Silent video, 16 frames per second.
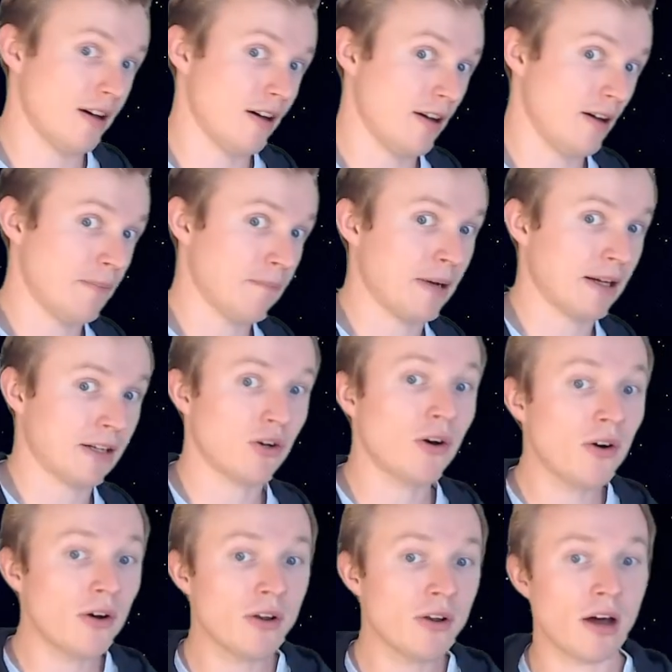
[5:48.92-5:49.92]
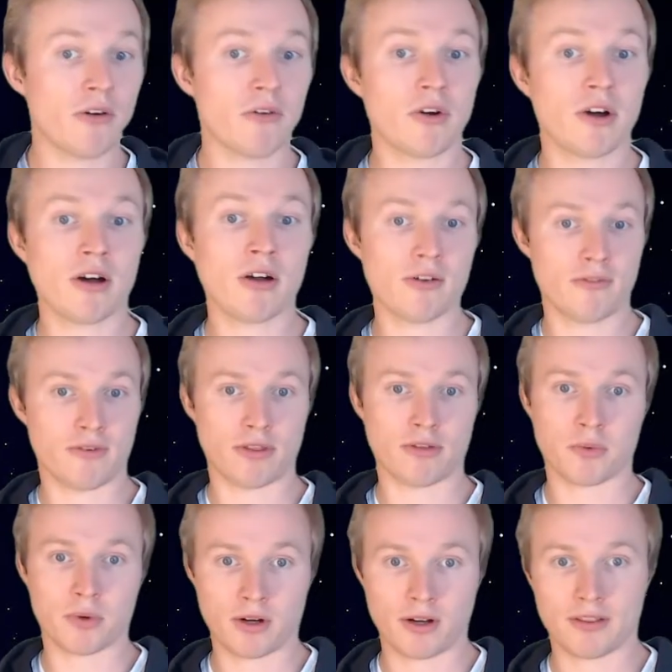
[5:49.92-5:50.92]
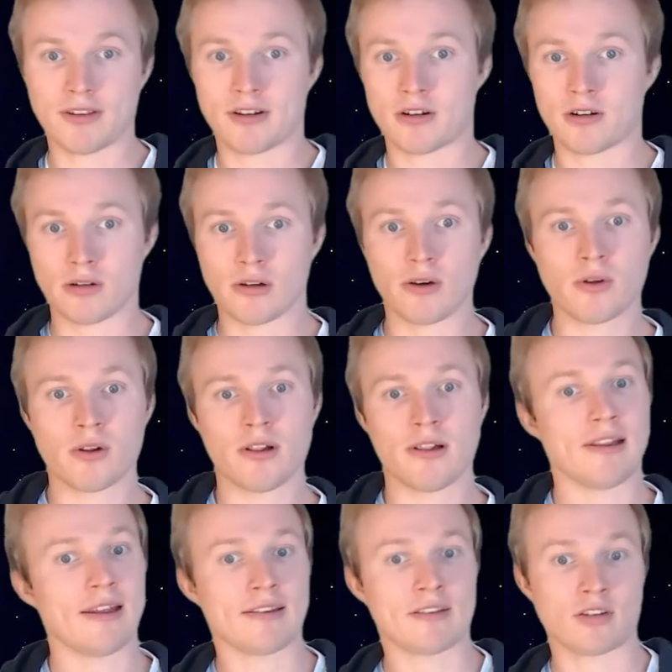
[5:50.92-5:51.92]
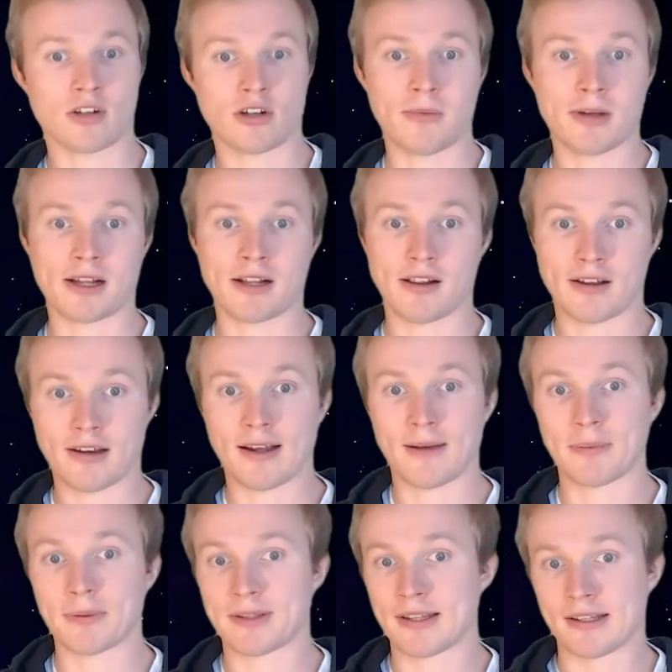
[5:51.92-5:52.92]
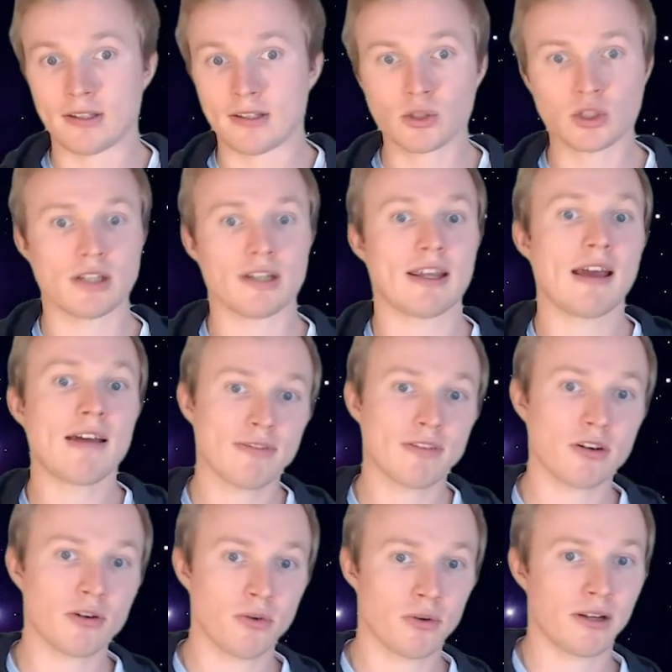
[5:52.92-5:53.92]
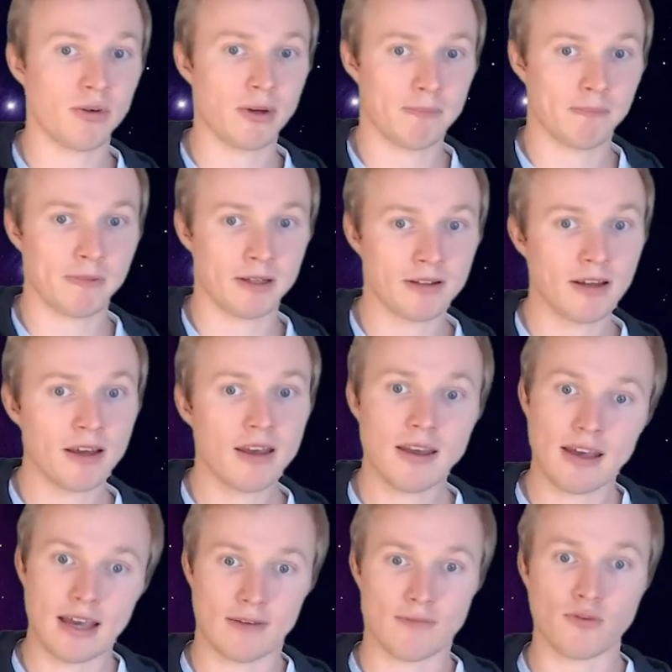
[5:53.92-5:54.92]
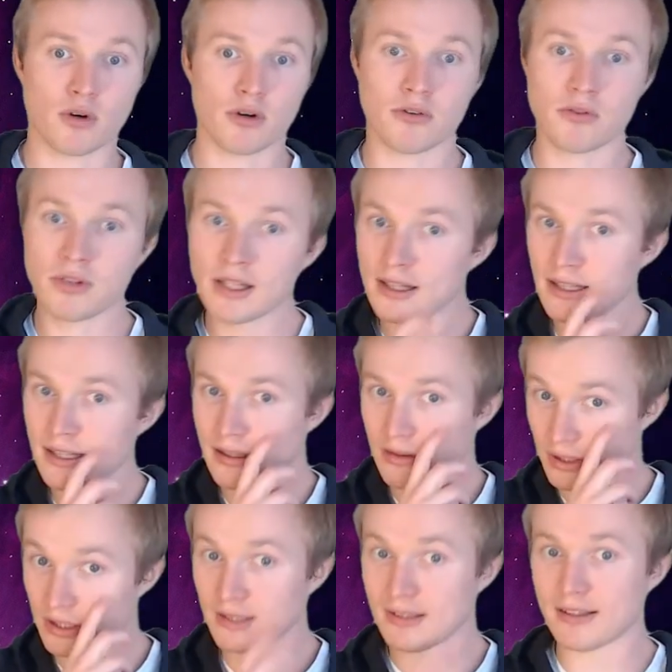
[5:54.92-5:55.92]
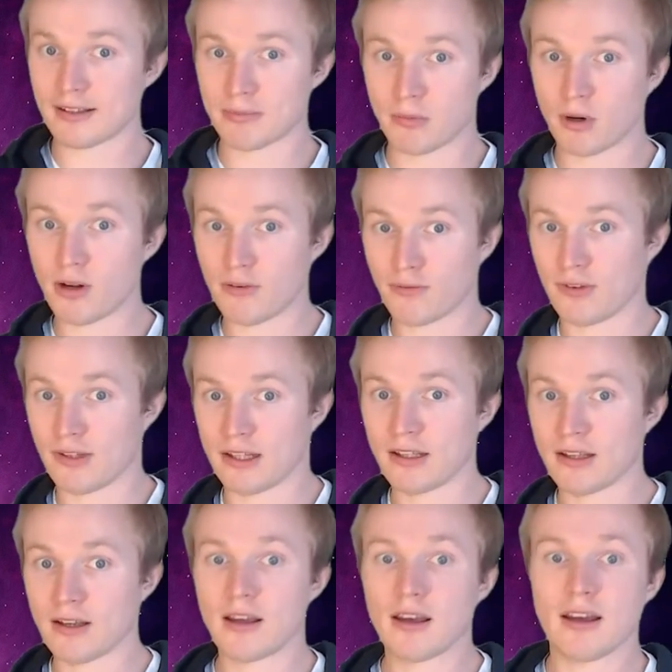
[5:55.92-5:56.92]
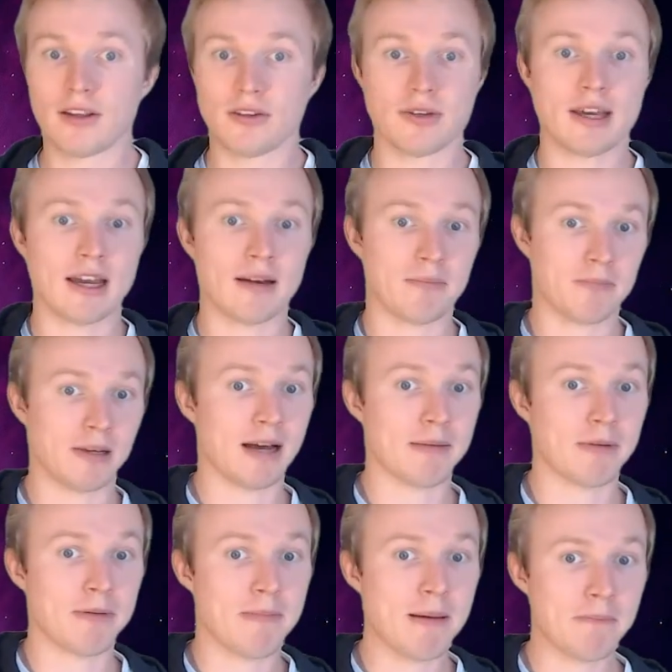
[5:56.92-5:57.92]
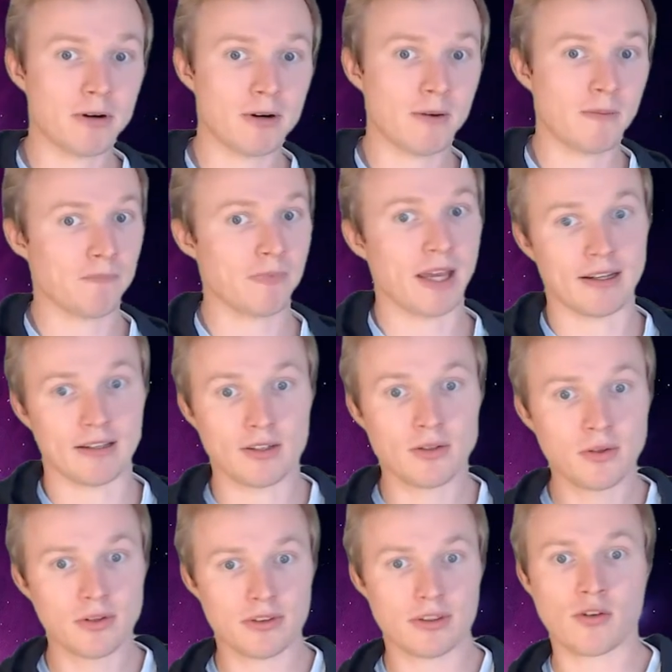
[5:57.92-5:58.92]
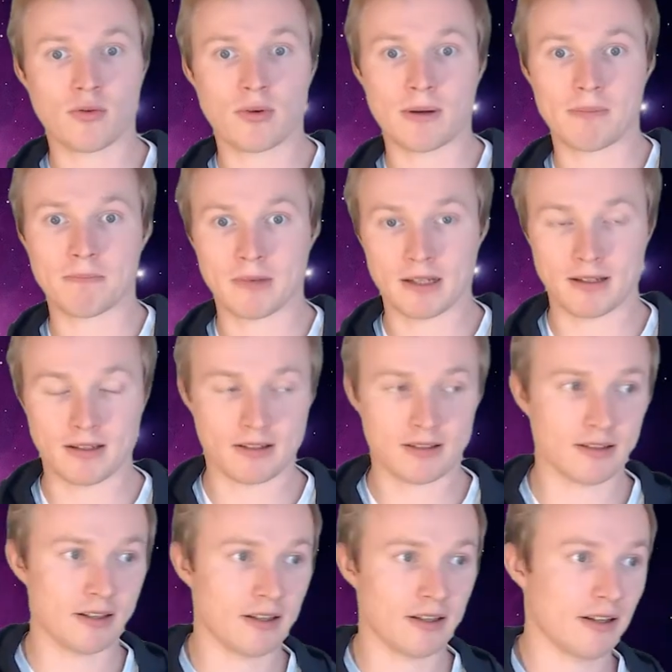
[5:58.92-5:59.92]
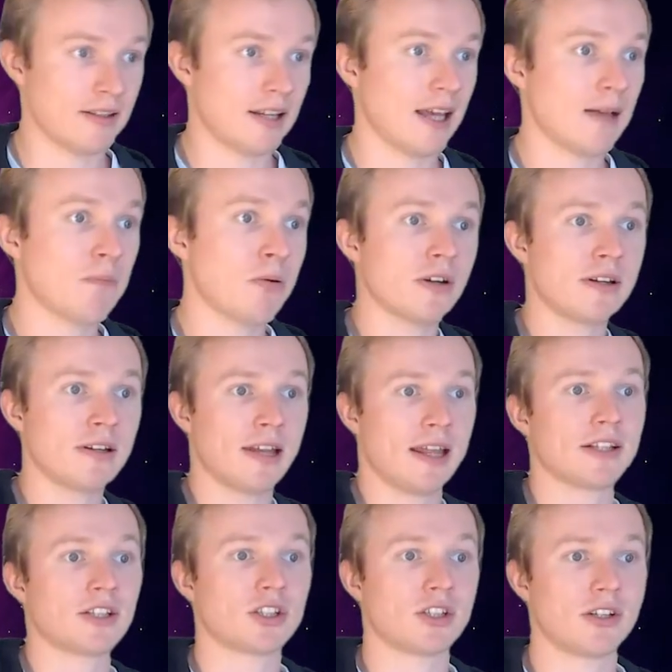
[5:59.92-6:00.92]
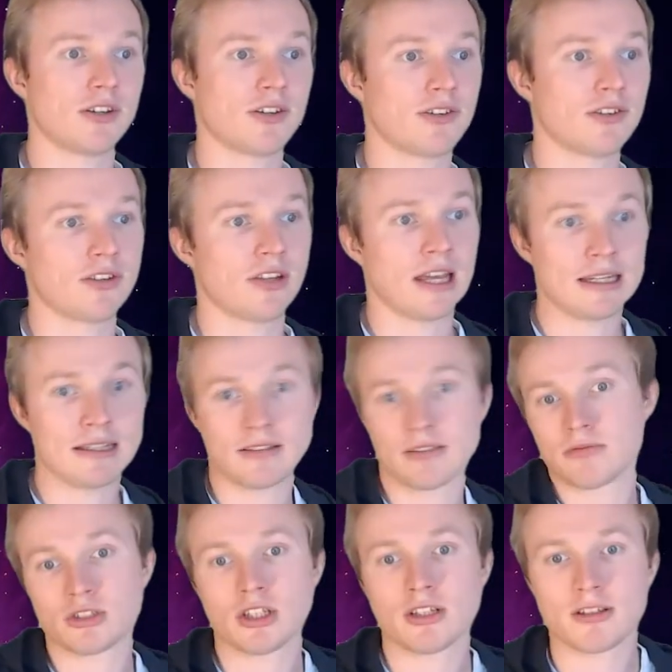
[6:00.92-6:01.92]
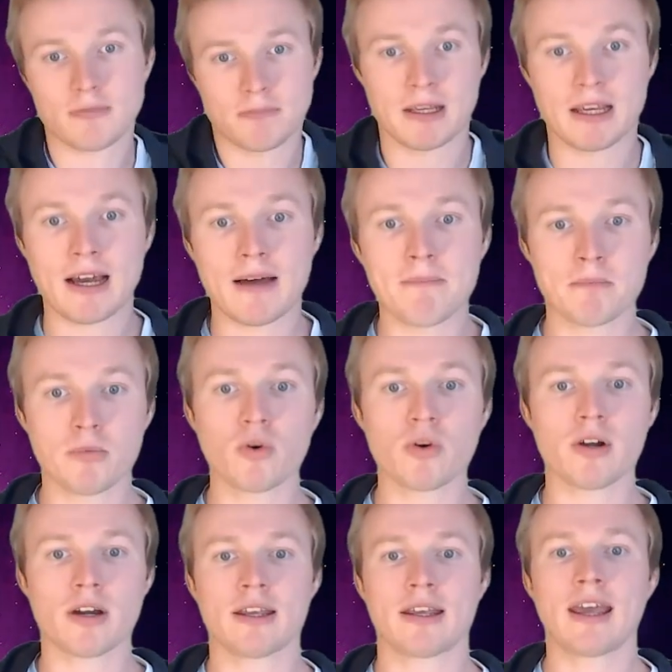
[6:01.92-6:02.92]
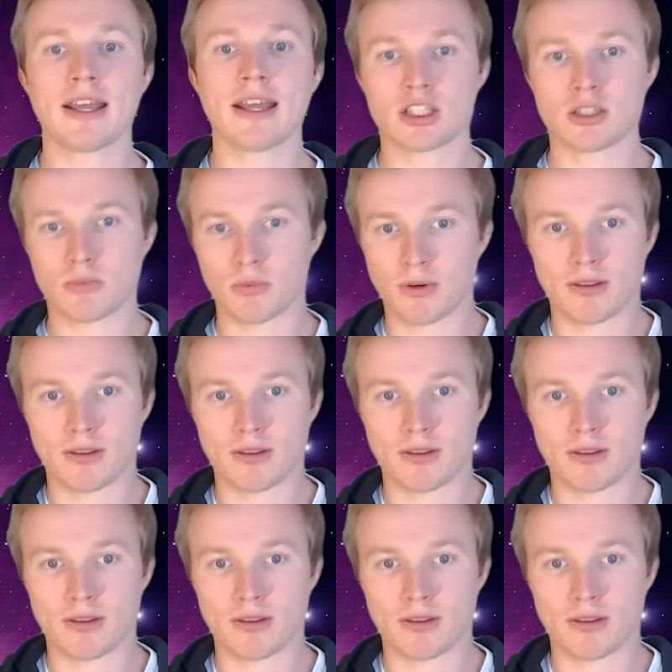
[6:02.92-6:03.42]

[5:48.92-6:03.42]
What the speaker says: But all over the world, there are local astronomical clubs that usually have their own equipment. And for a really, really small fee, you can become a member and use their equipment, take part in lectures, and just become more engaged